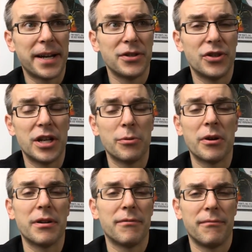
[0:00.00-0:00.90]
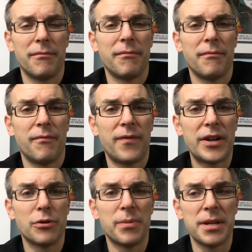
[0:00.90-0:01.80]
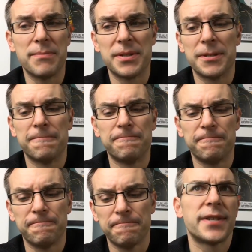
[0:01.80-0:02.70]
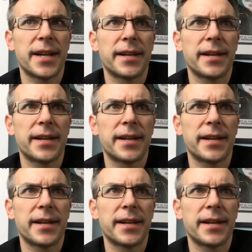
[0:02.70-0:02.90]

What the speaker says: back in January. Find your peeps. The